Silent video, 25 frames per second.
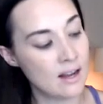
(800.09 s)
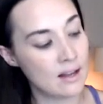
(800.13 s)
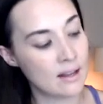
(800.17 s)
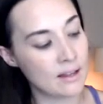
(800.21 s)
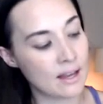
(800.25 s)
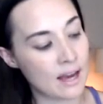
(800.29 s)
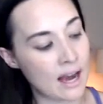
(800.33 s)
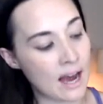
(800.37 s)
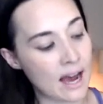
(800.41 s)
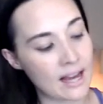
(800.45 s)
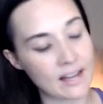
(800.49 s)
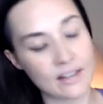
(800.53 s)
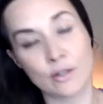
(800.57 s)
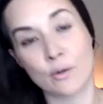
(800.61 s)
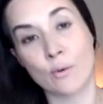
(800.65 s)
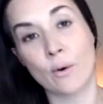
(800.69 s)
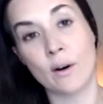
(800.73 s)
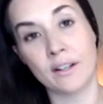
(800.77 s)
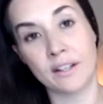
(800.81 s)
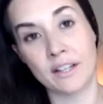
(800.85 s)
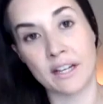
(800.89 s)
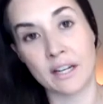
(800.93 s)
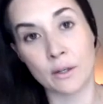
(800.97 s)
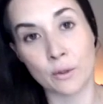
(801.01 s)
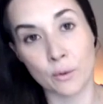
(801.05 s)
the highest
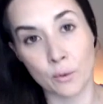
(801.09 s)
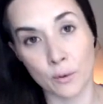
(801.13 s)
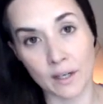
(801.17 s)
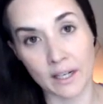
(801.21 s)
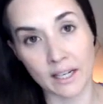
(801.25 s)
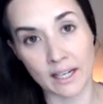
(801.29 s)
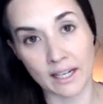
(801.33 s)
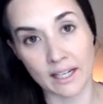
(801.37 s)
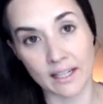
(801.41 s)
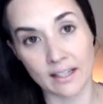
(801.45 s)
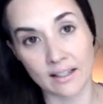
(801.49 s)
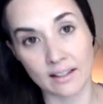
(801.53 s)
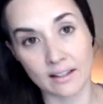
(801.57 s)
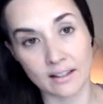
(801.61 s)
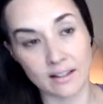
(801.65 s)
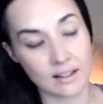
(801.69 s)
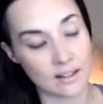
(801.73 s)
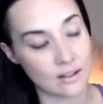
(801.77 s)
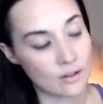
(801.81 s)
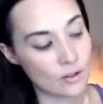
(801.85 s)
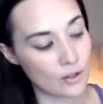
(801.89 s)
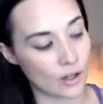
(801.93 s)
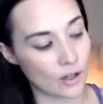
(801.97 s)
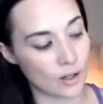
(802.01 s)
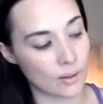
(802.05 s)
quality ingredients
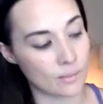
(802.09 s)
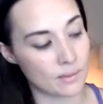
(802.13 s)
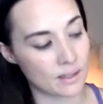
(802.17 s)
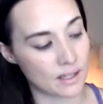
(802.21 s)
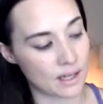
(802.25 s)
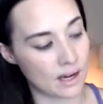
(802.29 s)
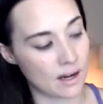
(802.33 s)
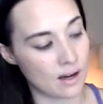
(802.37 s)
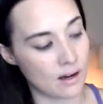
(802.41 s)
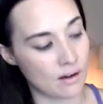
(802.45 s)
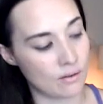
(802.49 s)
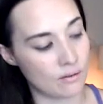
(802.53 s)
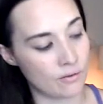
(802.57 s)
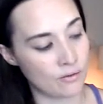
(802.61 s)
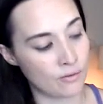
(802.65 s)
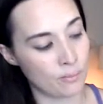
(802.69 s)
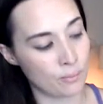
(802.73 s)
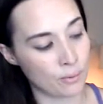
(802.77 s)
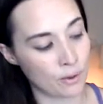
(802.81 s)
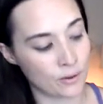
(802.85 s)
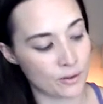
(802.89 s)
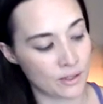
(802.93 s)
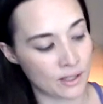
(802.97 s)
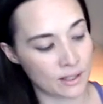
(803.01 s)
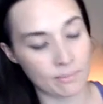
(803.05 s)
in terms of
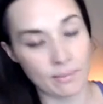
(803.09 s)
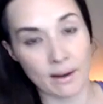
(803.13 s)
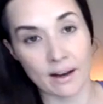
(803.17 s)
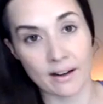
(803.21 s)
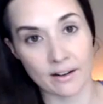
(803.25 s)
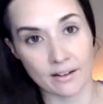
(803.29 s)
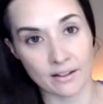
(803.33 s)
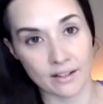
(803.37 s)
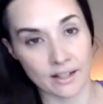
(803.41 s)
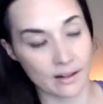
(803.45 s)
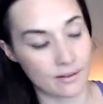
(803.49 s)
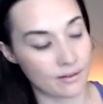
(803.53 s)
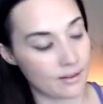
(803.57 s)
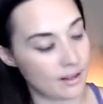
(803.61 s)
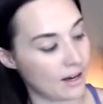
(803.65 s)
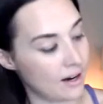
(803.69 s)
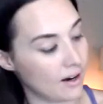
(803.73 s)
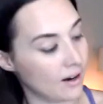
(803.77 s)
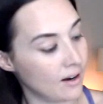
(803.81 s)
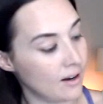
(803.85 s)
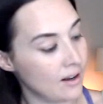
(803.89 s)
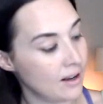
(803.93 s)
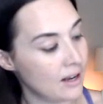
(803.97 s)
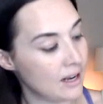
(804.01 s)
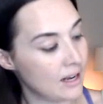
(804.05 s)
protein powders out
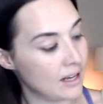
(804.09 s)
there.